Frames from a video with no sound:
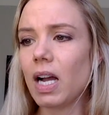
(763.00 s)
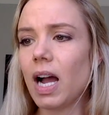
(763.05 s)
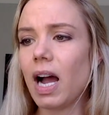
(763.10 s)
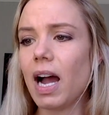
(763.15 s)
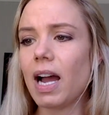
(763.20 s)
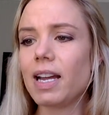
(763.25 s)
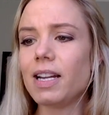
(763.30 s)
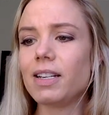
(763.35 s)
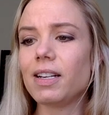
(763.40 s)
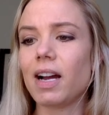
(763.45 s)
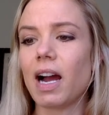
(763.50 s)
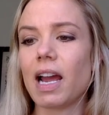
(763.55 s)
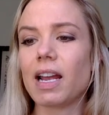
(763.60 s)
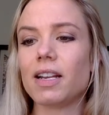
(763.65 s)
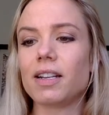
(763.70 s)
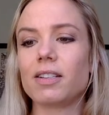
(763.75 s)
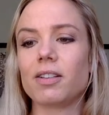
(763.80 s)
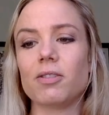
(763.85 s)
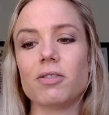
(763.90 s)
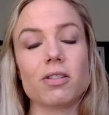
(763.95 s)

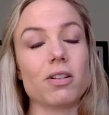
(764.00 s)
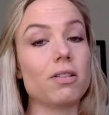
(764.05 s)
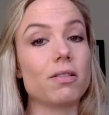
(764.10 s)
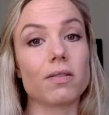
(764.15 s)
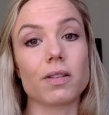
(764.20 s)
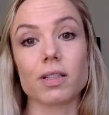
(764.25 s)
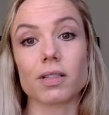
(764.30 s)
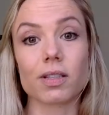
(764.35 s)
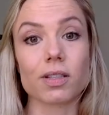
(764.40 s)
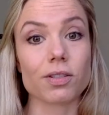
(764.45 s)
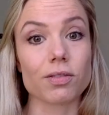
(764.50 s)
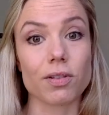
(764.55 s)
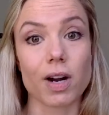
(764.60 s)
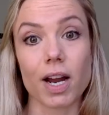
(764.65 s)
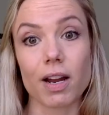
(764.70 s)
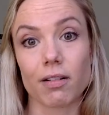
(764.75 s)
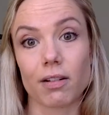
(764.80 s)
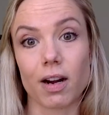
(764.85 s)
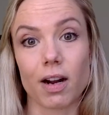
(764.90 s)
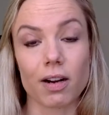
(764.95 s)
I don't know if this is
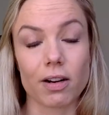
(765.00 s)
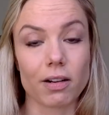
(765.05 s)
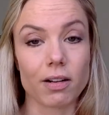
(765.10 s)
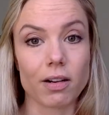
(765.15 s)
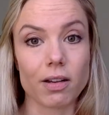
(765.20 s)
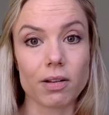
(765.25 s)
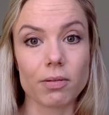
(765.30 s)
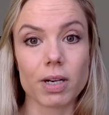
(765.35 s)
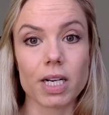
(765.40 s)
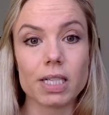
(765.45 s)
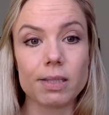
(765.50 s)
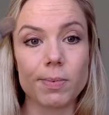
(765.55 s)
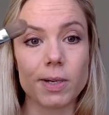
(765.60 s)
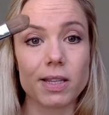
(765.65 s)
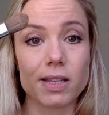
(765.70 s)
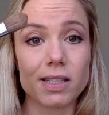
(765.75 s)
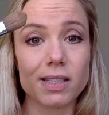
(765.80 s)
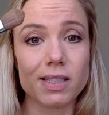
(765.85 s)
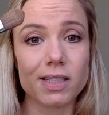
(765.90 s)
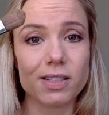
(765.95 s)
right, wrong, or otherwise,
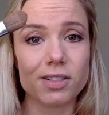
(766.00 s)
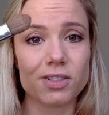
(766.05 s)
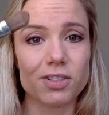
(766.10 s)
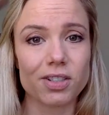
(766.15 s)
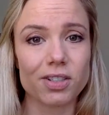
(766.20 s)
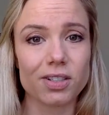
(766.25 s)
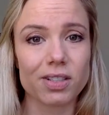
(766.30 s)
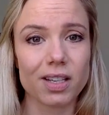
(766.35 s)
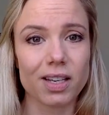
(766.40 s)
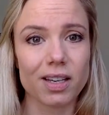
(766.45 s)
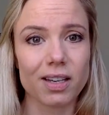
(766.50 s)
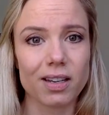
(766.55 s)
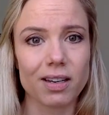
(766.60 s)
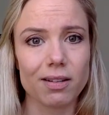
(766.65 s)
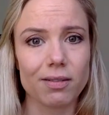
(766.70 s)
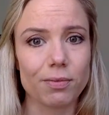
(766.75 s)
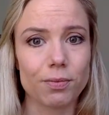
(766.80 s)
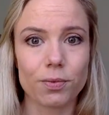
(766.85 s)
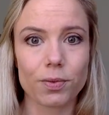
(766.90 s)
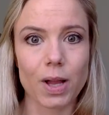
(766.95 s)
but this is just like
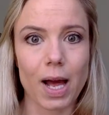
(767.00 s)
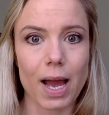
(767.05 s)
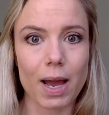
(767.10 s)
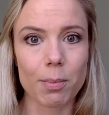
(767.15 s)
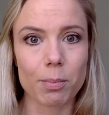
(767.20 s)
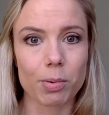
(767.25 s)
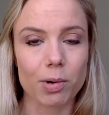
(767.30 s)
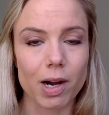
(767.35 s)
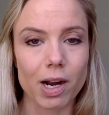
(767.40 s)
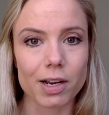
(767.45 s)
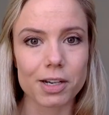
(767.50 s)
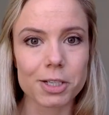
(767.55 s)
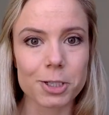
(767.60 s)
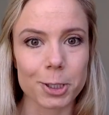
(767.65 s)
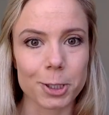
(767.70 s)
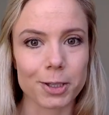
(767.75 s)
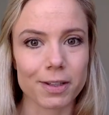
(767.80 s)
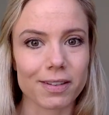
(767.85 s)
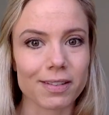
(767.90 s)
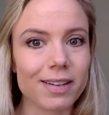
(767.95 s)
a flat brush,
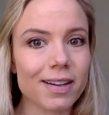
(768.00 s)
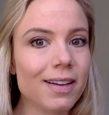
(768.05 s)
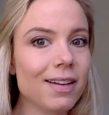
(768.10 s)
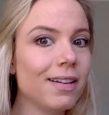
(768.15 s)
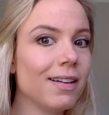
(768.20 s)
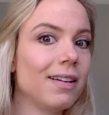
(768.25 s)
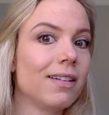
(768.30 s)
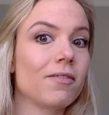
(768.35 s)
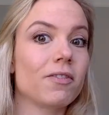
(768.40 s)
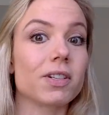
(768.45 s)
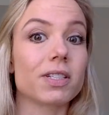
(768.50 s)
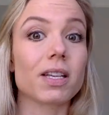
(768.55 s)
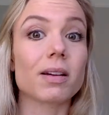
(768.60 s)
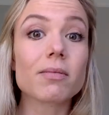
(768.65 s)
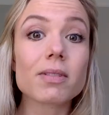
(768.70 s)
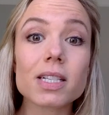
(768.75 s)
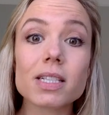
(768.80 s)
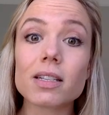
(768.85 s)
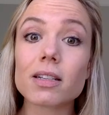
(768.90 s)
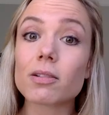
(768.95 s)
and for
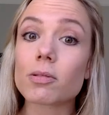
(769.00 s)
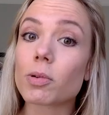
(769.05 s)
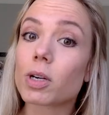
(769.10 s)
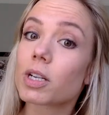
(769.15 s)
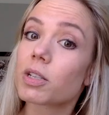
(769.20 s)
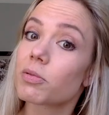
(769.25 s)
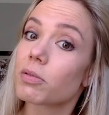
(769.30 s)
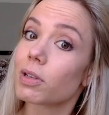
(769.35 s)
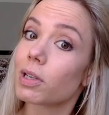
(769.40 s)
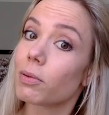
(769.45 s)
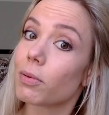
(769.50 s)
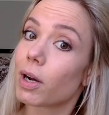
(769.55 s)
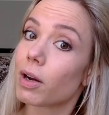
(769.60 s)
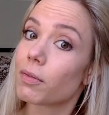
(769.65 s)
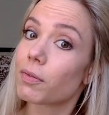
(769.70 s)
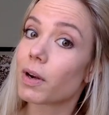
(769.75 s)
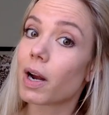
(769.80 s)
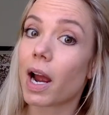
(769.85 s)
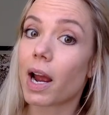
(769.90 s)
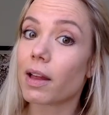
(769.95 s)
some reason it works really well
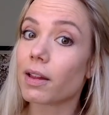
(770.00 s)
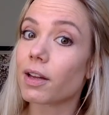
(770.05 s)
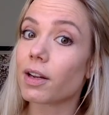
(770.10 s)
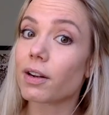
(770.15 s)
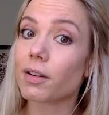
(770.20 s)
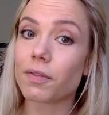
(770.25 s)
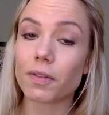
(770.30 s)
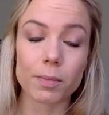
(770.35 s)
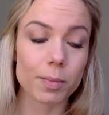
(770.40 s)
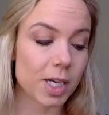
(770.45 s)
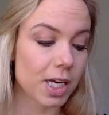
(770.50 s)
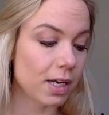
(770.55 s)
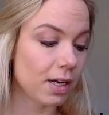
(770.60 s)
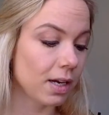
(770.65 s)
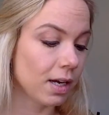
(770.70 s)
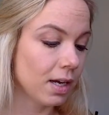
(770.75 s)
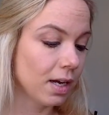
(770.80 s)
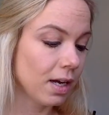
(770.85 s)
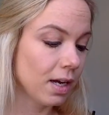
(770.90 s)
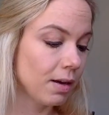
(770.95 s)
for highlighter for
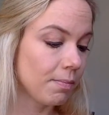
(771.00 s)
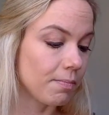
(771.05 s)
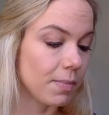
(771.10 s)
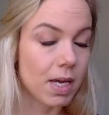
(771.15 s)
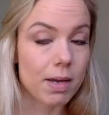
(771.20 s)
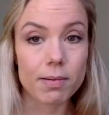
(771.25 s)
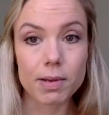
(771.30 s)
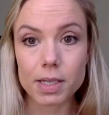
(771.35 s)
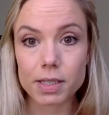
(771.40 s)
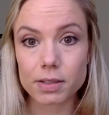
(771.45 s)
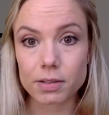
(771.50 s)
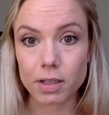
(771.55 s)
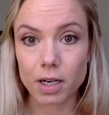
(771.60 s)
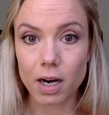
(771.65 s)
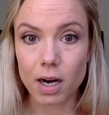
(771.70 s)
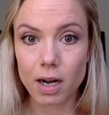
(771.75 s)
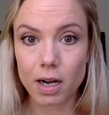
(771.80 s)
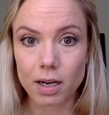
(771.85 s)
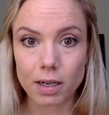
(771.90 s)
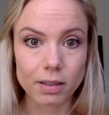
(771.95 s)
me. Maybe it's
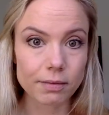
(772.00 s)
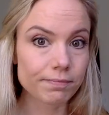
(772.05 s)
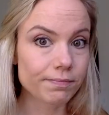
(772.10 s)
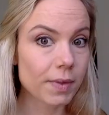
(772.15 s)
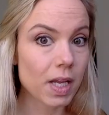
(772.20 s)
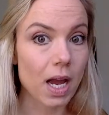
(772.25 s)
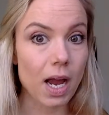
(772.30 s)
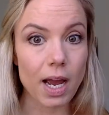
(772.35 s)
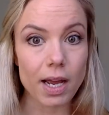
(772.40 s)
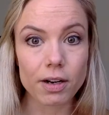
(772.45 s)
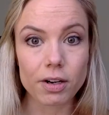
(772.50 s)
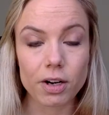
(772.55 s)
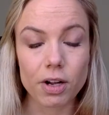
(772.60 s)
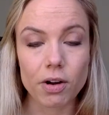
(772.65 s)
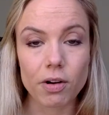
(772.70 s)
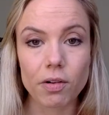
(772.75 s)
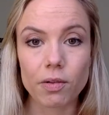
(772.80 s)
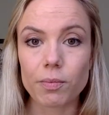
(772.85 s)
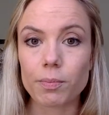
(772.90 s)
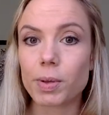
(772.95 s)
wrong. I don't
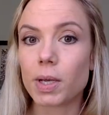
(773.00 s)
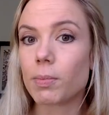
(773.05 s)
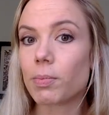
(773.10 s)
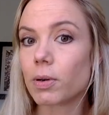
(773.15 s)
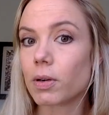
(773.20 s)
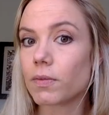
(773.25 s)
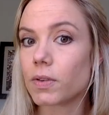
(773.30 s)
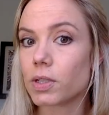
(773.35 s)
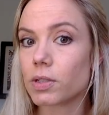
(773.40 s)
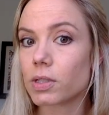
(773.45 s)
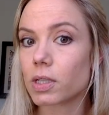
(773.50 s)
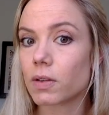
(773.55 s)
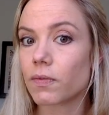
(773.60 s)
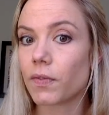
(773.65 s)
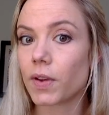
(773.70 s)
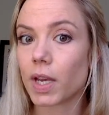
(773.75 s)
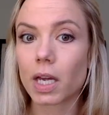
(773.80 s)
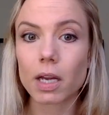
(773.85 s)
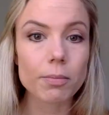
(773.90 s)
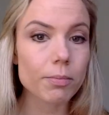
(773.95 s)
know. People have used a
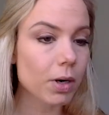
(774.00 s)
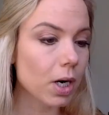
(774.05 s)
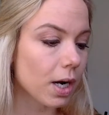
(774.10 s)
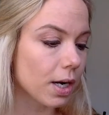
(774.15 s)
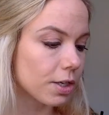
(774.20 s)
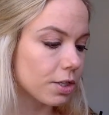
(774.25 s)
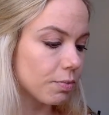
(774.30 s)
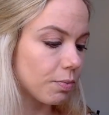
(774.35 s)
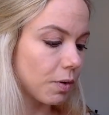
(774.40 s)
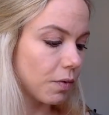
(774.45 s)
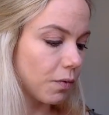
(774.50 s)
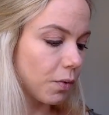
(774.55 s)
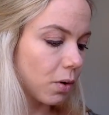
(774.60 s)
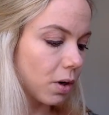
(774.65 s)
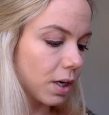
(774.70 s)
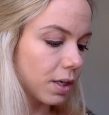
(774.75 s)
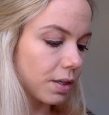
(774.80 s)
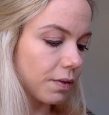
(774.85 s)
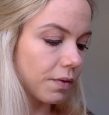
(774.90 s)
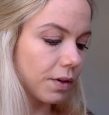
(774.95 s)
fan brush
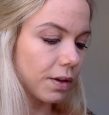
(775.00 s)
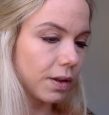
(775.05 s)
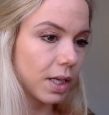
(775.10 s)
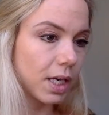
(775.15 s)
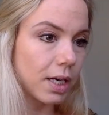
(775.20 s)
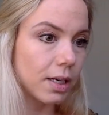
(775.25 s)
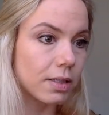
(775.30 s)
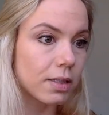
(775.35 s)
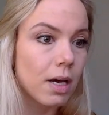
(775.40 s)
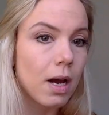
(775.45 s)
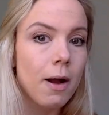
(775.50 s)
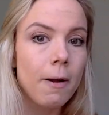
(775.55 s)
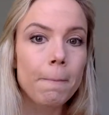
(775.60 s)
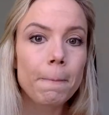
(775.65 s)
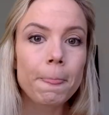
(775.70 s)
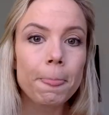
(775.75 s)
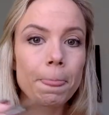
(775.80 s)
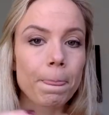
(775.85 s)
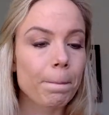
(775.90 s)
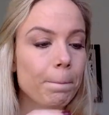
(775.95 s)
before, different things.
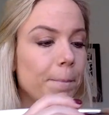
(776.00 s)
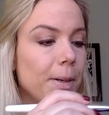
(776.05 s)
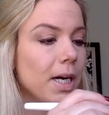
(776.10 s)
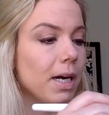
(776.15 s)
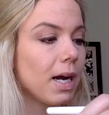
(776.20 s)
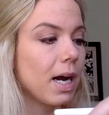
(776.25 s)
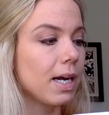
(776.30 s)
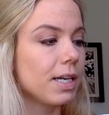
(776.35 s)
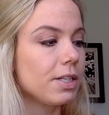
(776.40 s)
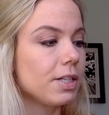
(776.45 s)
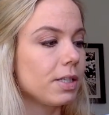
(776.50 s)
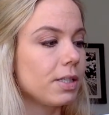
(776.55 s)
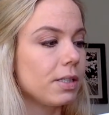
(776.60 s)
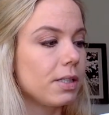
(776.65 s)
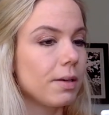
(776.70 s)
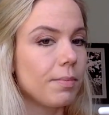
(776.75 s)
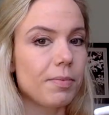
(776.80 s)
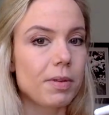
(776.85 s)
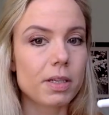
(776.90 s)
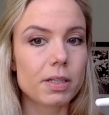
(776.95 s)
But I just
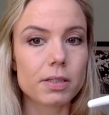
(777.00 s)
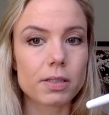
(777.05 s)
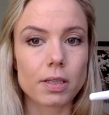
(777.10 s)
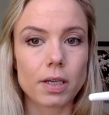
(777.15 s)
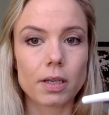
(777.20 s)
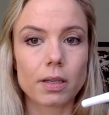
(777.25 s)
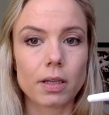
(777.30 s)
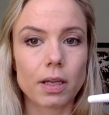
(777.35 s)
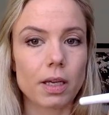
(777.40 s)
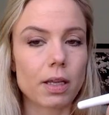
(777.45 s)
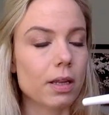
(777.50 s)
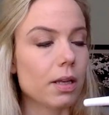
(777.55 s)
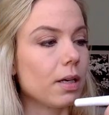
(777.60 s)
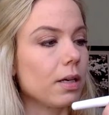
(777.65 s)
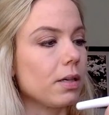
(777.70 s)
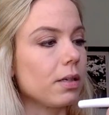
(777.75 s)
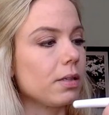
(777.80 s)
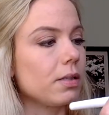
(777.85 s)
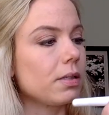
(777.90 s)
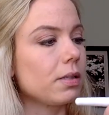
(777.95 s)
dip this in like
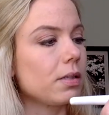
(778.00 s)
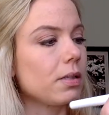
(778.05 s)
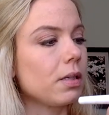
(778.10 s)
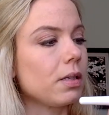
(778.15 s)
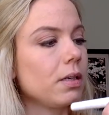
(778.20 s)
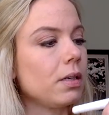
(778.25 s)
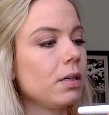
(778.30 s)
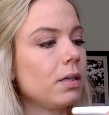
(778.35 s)
this.